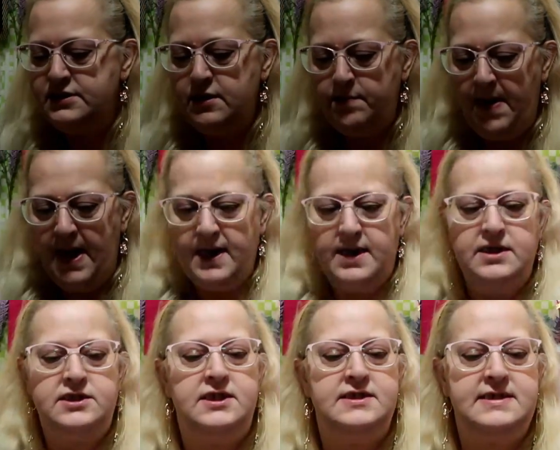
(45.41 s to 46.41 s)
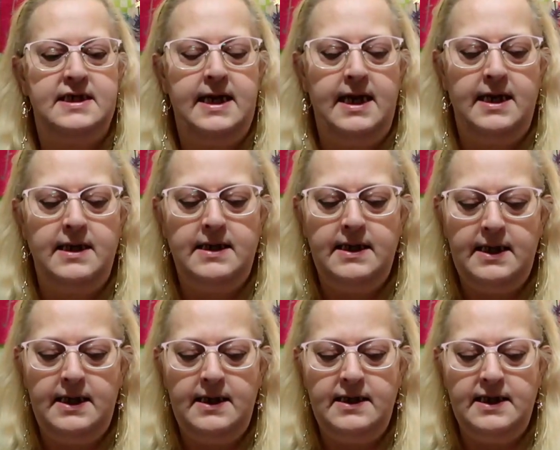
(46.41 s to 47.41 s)
Two packages of
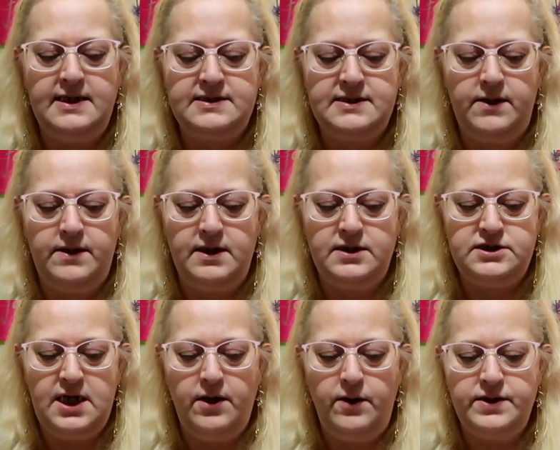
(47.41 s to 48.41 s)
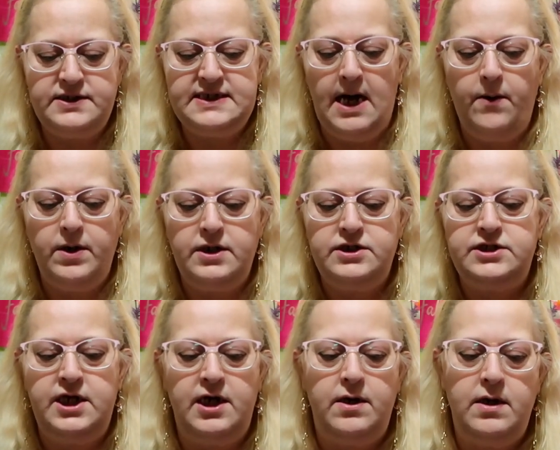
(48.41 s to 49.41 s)
candy. These are the Jello Sour
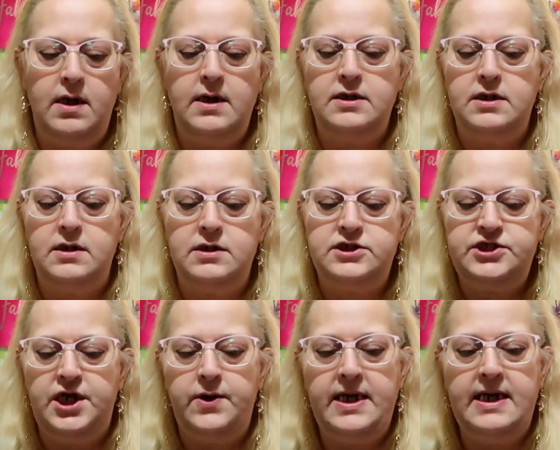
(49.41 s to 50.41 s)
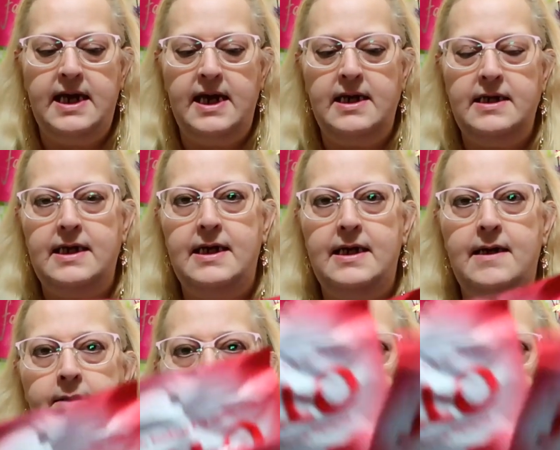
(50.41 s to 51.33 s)
cher Cherry Candy.